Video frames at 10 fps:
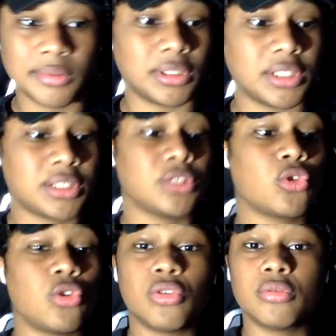This is
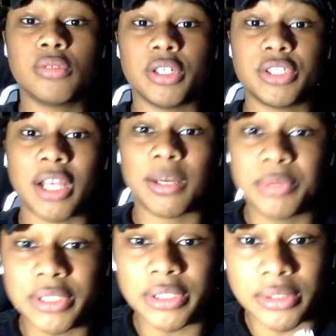called a chopped
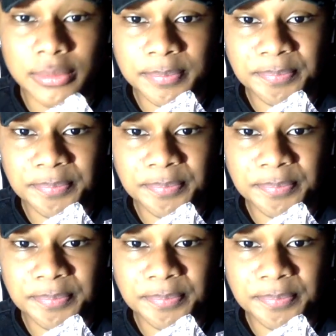cheese.